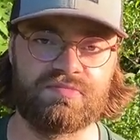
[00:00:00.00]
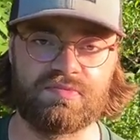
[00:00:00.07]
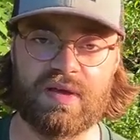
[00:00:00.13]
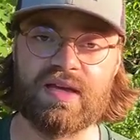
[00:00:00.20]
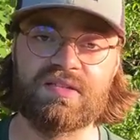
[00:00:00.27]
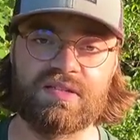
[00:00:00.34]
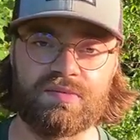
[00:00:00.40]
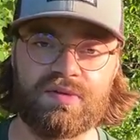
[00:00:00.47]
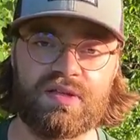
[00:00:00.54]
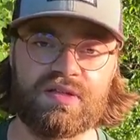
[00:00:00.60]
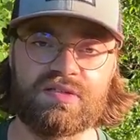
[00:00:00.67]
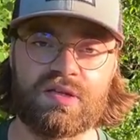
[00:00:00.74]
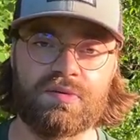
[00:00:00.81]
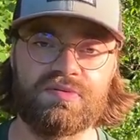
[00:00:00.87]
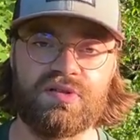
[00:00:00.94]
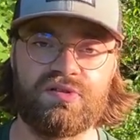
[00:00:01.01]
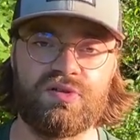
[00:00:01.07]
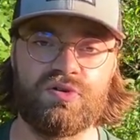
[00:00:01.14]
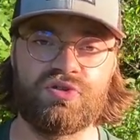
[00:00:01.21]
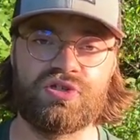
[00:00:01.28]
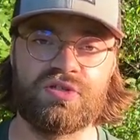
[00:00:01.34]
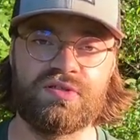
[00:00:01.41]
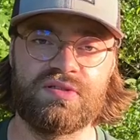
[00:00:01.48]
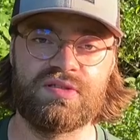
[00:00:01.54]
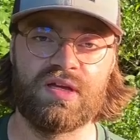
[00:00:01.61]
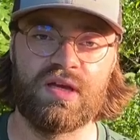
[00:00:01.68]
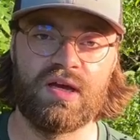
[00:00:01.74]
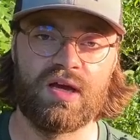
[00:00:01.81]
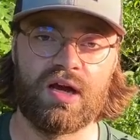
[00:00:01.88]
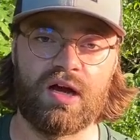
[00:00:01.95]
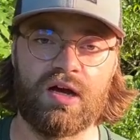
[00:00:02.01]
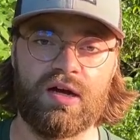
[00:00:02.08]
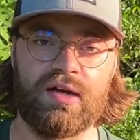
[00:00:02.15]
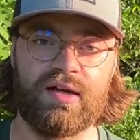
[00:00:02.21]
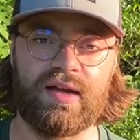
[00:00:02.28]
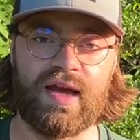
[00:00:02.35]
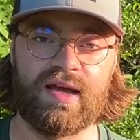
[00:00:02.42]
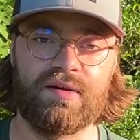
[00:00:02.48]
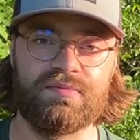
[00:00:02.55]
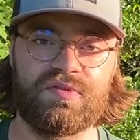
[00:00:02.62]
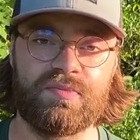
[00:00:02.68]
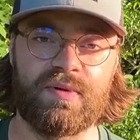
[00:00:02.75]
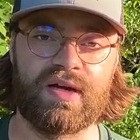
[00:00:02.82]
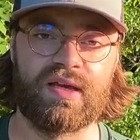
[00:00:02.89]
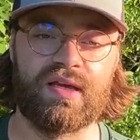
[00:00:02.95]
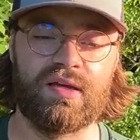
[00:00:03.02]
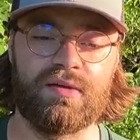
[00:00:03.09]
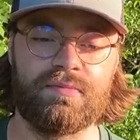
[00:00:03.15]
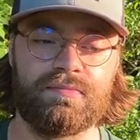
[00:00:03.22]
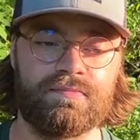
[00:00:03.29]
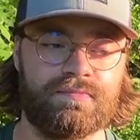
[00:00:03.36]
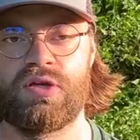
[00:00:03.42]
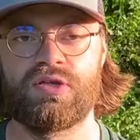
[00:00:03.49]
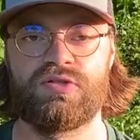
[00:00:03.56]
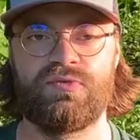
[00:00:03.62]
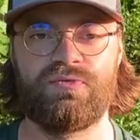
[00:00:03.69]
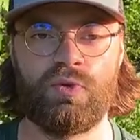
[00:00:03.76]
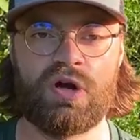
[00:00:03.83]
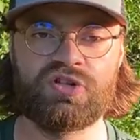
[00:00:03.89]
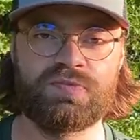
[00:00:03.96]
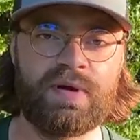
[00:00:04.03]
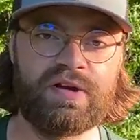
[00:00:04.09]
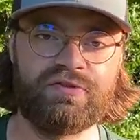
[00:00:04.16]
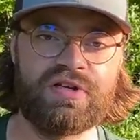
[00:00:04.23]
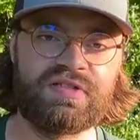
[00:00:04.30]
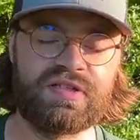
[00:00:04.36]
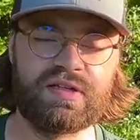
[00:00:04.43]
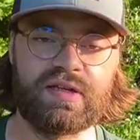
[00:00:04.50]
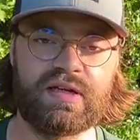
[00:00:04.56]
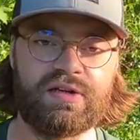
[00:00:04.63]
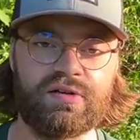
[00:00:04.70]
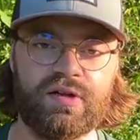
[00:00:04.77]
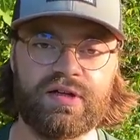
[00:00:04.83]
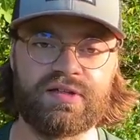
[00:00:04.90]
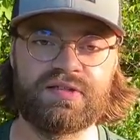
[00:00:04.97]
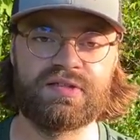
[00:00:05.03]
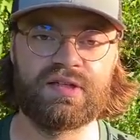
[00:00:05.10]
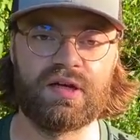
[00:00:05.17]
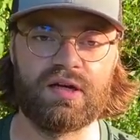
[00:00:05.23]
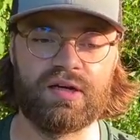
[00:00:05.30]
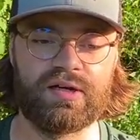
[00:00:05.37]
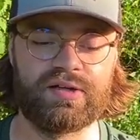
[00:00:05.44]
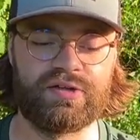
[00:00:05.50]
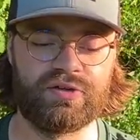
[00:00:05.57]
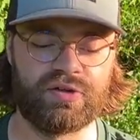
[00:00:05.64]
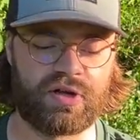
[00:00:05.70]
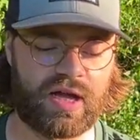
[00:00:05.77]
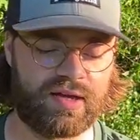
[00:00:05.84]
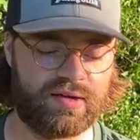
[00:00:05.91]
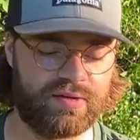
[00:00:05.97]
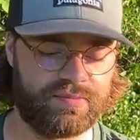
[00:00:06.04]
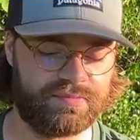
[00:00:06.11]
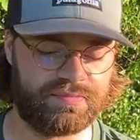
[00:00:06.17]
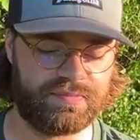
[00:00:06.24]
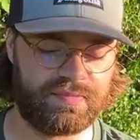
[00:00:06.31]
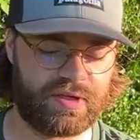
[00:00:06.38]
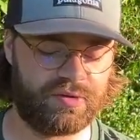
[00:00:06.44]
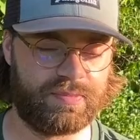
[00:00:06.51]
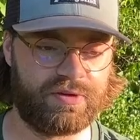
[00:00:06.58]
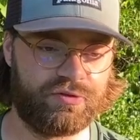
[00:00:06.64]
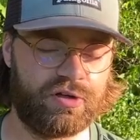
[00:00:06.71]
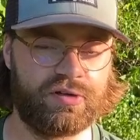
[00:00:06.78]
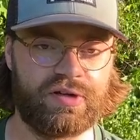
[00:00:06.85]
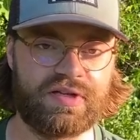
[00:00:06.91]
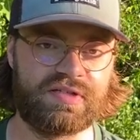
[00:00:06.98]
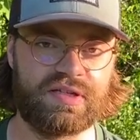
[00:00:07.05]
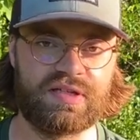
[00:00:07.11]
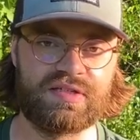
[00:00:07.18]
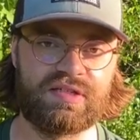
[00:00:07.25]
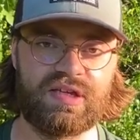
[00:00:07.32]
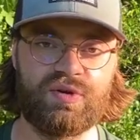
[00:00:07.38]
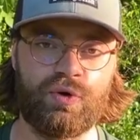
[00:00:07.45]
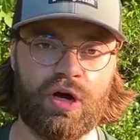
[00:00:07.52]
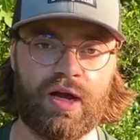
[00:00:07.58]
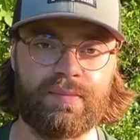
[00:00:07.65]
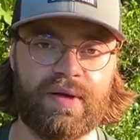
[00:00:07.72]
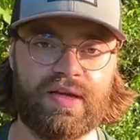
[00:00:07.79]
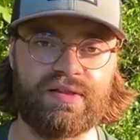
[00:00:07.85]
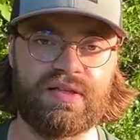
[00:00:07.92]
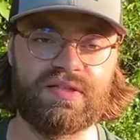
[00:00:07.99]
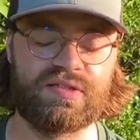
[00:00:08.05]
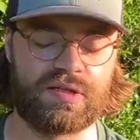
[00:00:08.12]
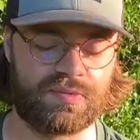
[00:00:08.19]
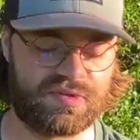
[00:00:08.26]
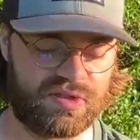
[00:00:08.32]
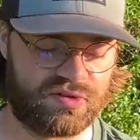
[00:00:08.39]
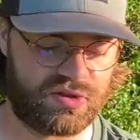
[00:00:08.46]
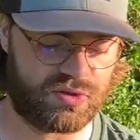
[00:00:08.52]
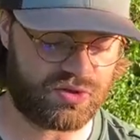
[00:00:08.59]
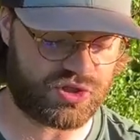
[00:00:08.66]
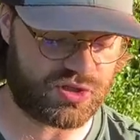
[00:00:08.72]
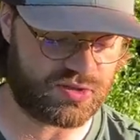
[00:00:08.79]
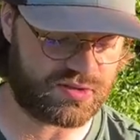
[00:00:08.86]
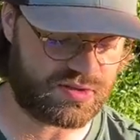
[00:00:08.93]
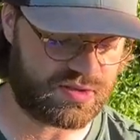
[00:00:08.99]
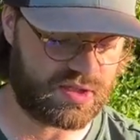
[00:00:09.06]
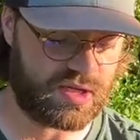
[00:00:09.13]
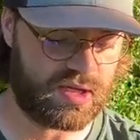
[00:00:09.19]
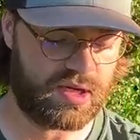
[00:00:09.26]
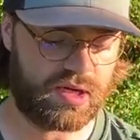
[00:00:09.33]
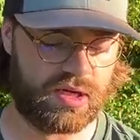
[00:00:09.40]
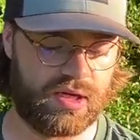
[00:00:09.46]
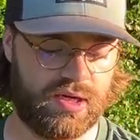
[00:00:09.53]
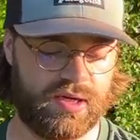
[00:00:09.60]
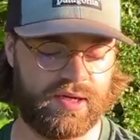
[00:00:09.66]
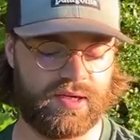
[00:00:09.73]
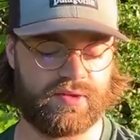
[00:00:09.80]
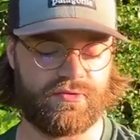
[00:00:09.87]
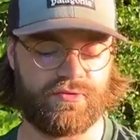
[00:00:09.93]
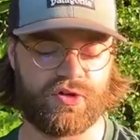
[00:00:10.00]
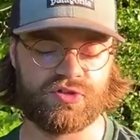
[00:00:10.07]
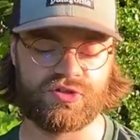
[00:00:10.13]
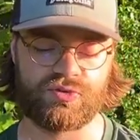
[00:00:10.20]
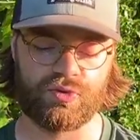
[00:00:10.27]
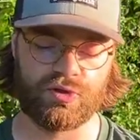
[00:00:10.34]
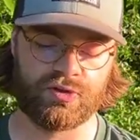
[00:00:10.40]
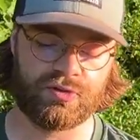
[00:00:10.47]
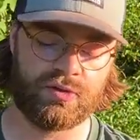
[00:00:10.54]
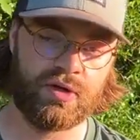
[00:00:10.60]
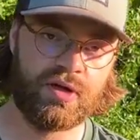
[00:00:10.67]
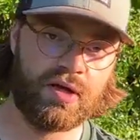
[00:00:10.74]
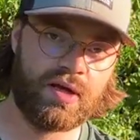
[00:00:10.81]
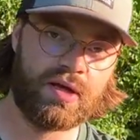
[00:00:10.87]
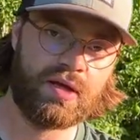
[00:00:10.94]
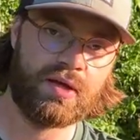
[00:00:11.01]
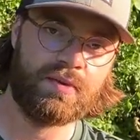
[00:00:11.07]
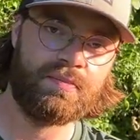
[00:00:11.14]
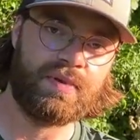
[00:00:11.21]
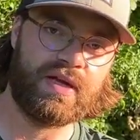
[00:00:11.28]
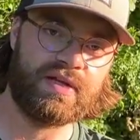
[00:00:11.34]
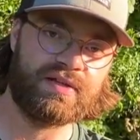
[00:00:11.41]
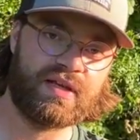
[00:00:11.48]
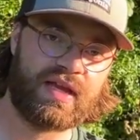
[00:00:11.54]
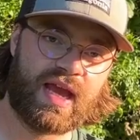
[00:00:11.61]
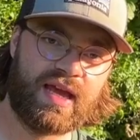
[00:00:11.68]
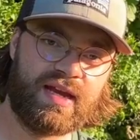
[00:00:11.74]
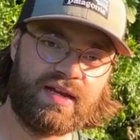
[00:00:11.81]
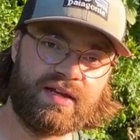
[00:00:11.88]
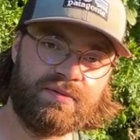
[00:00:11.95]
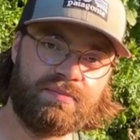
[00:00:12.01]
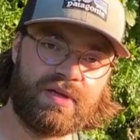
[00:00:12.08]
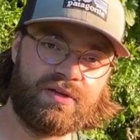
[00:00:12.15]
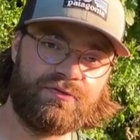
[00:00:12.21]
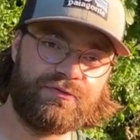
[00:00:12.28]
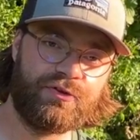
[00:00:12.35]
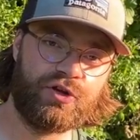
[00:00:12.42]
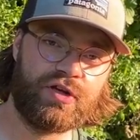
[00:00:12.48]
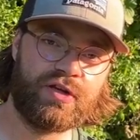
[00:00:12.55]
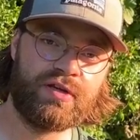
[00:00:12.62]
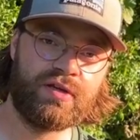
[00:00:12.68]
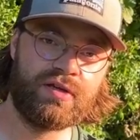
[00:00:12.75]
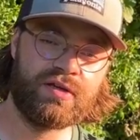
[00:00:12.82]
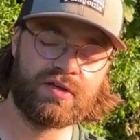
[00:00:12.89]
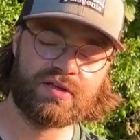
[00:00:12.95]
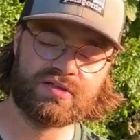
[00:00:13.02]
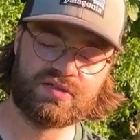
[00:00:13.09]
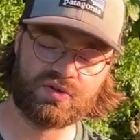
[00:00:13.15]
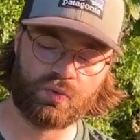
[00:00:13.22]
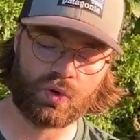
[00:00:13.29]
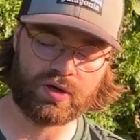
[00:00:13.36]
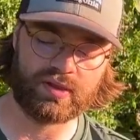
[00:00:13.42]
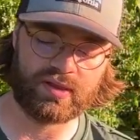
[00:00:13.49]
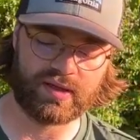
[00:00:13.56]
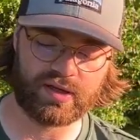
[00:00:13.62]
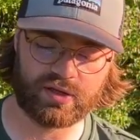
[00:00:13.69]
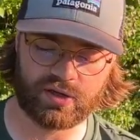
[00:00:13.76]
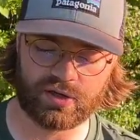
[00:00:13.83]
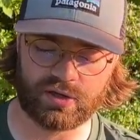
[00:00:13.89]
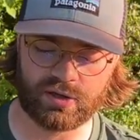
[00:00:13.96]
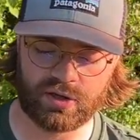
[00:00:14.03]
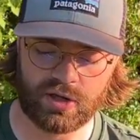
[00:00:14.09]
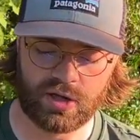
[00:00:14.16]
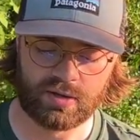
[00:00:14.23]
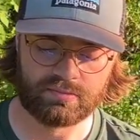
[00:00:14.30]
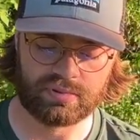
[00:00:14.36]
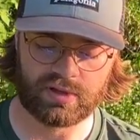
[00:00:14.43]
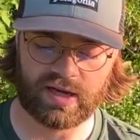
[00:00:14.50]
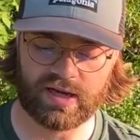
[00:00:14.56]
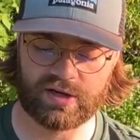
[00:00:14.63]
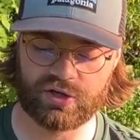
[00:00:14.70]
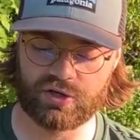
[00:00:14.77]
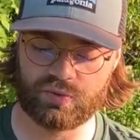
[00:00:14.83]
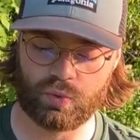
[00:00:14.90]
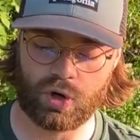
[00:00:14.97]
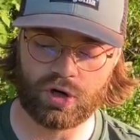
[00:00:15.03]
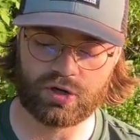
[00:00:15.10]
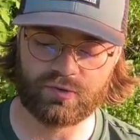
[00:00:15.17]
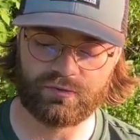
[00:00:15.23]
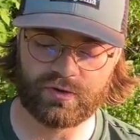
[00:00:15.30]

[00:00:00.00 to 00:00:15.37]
make some of these substitutions and add them to my kit. So if you watch my recent gear list, it'll be real easy to see where I made these substitutions. And the first one being the Catidin BFree. It's a 1 liter bladdered water